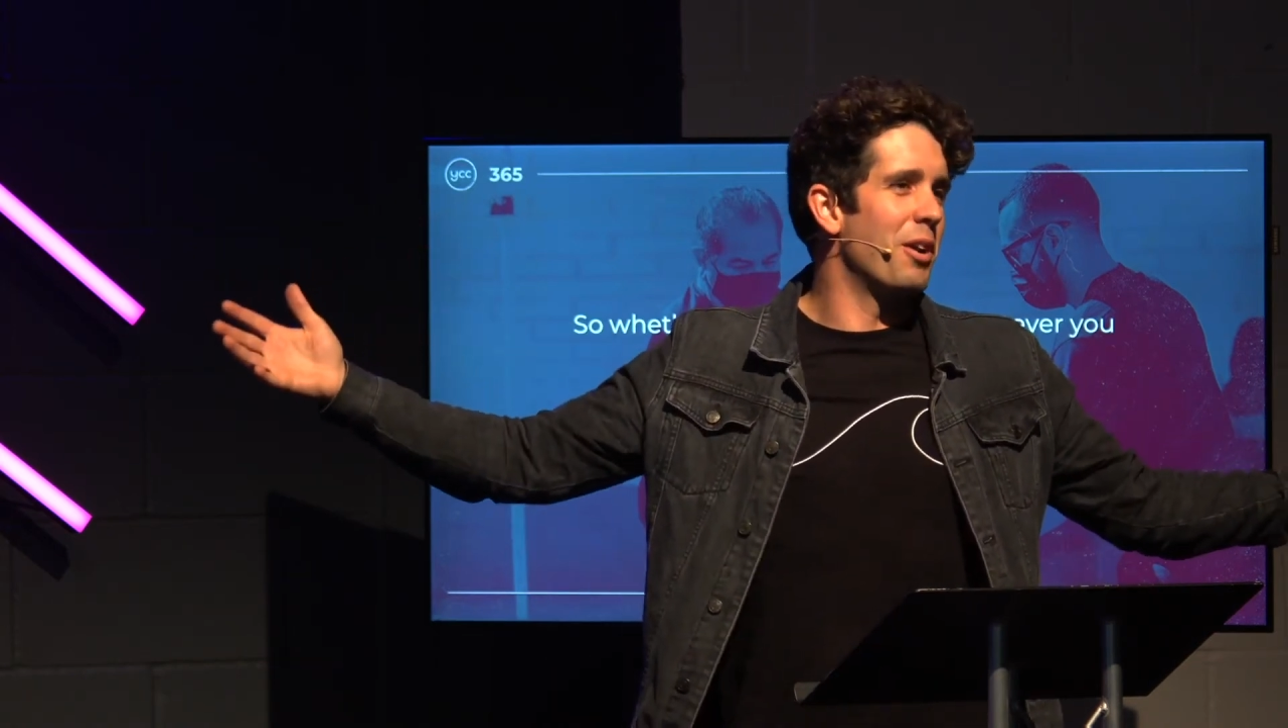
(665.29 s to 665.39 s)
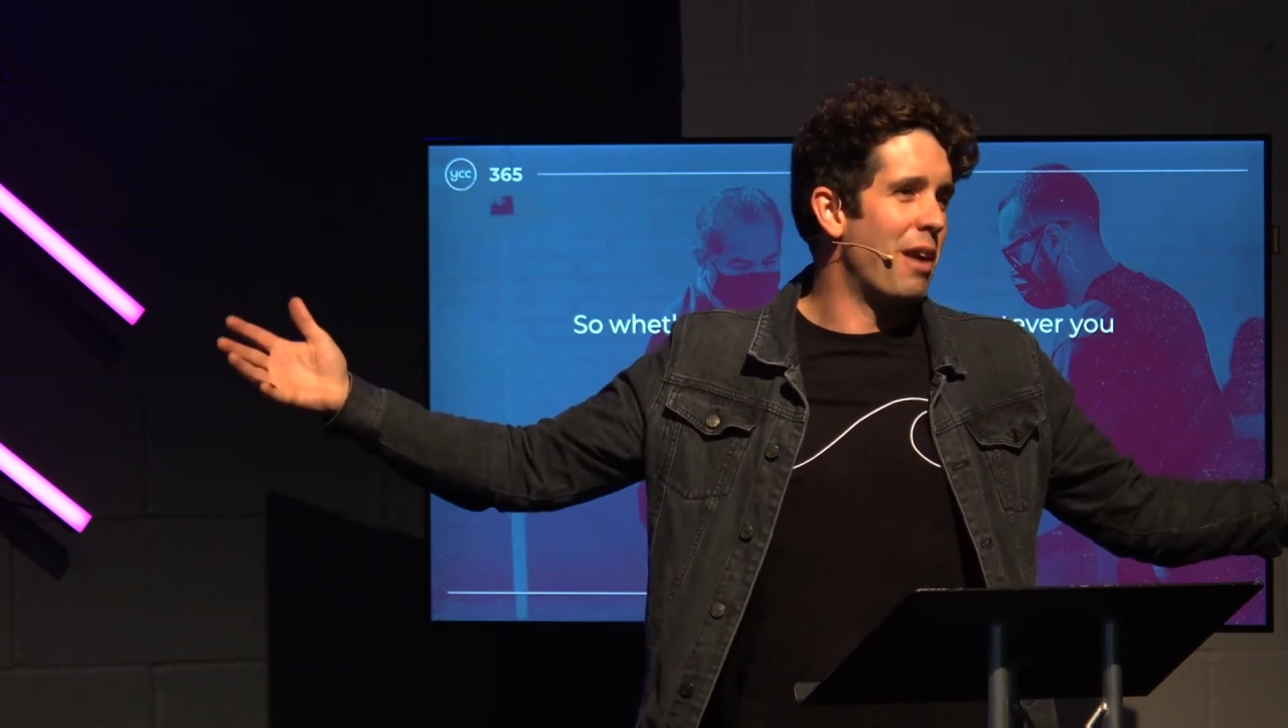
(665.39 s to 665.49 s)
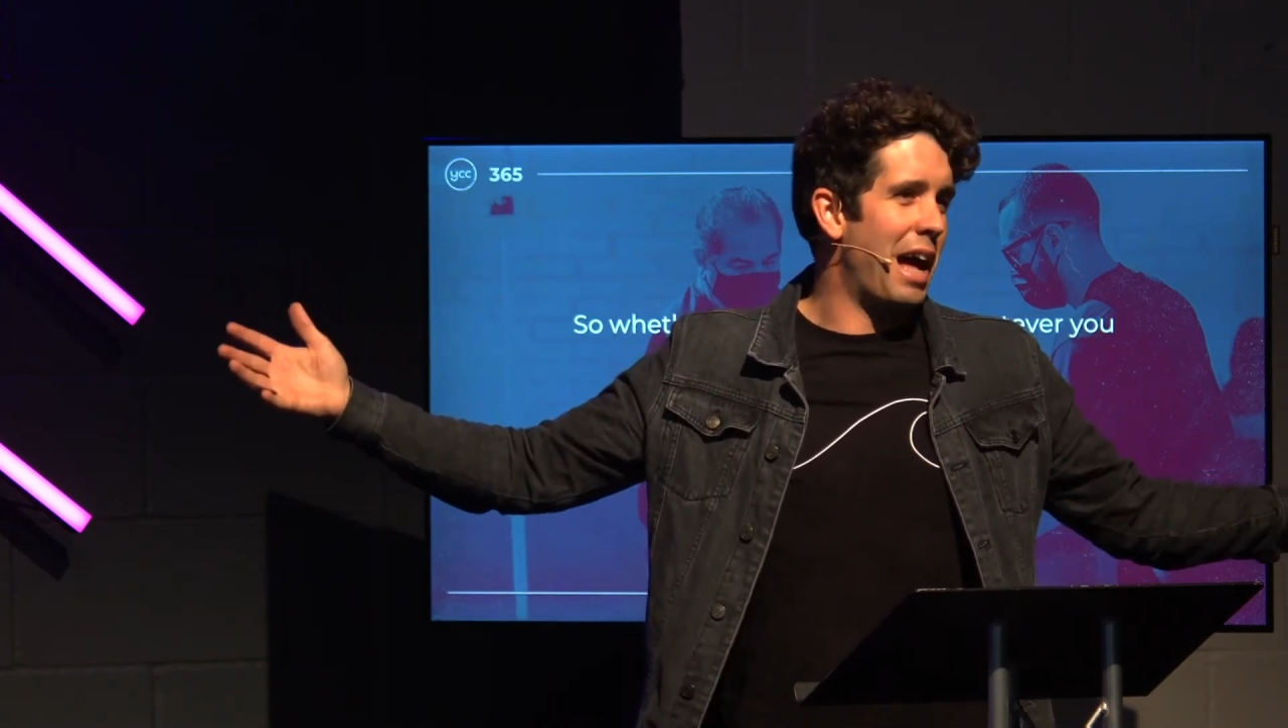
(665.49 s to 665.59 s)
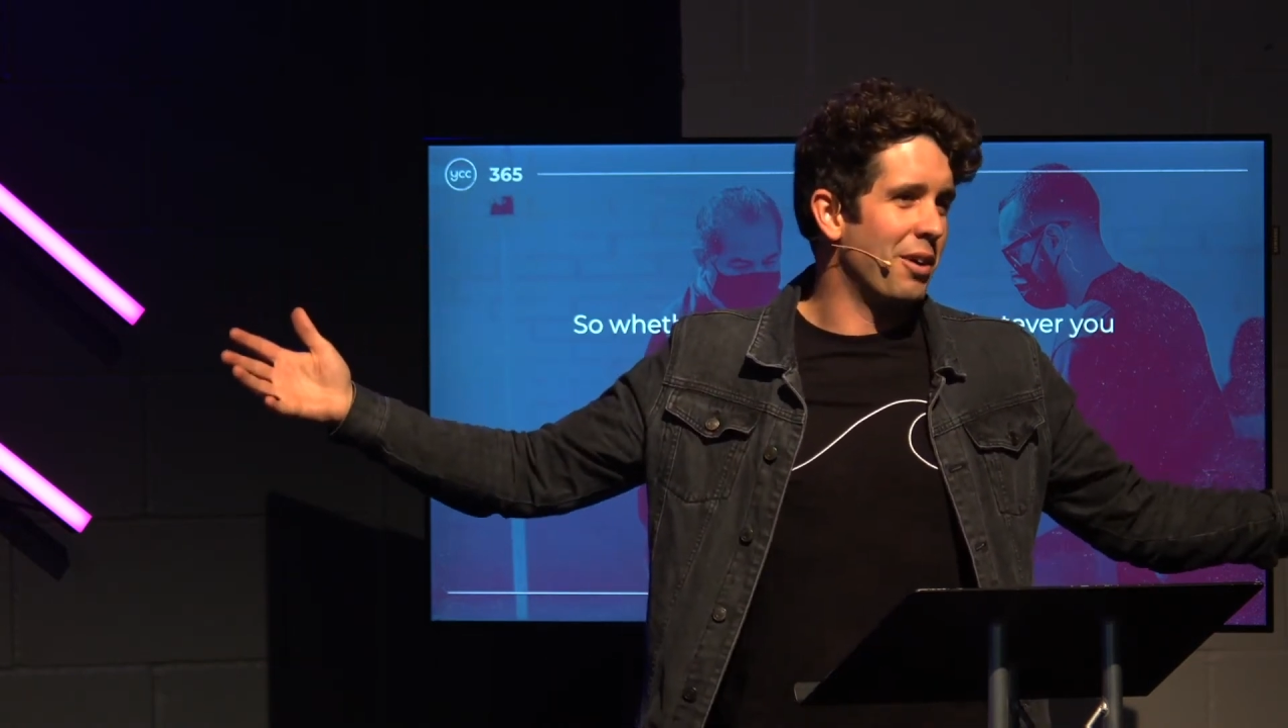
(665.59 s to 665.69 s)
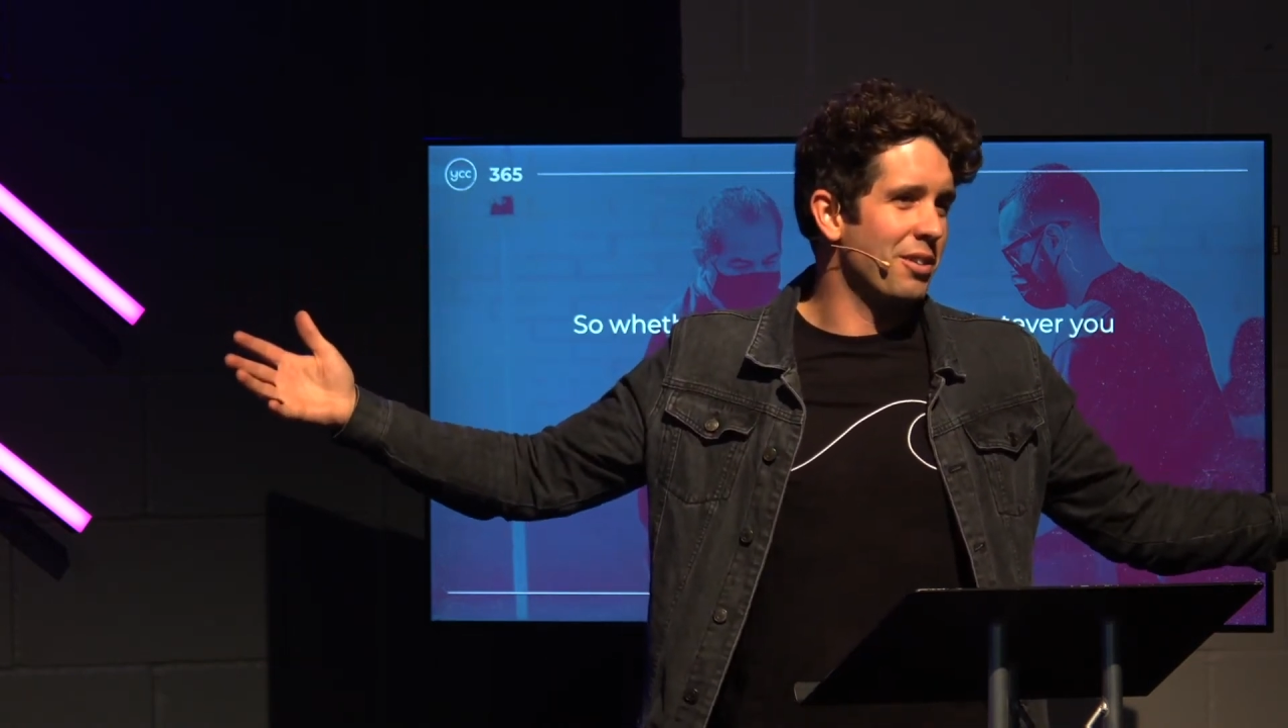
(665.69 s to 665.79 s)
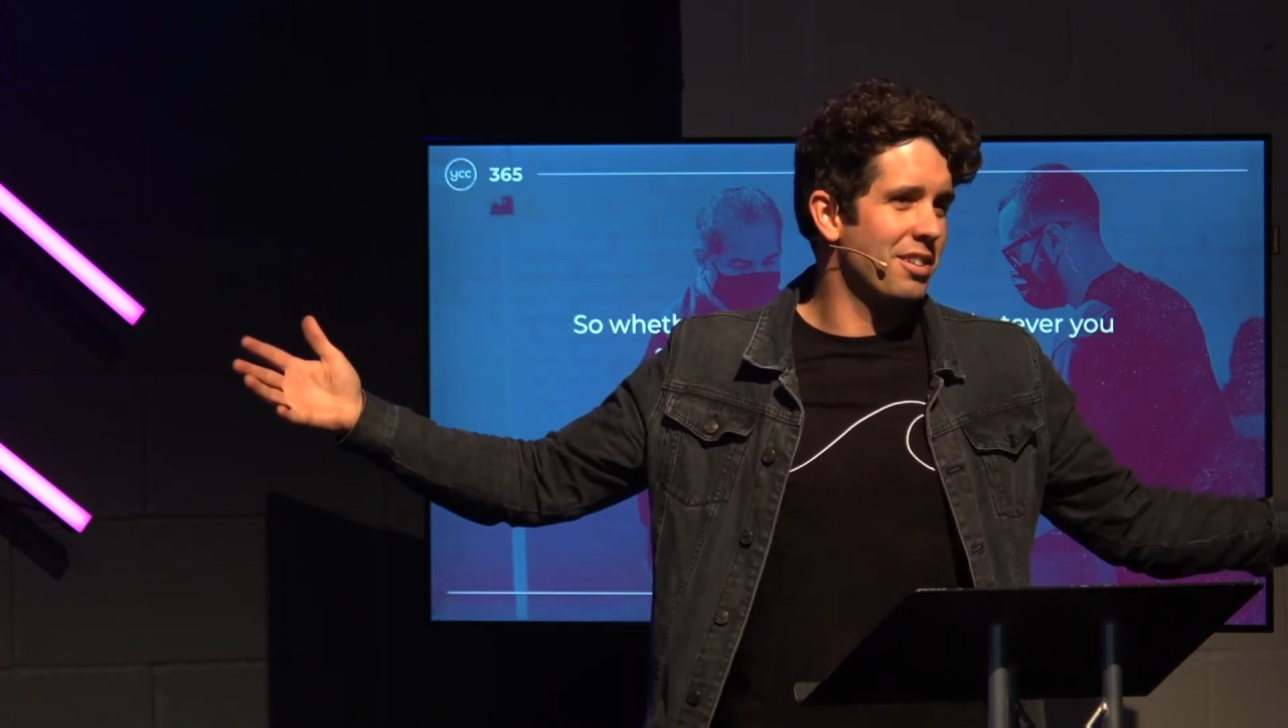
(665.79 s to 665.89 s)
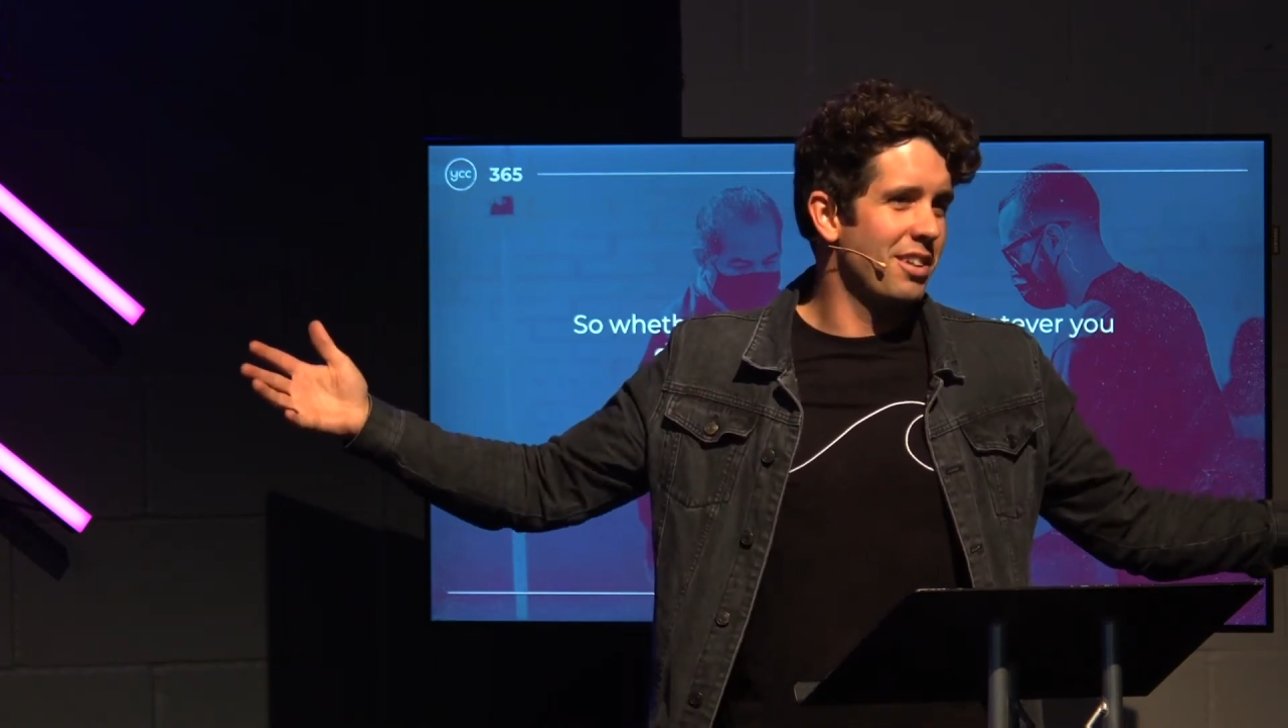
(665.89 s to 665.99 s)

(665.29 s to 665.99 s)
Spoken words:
around,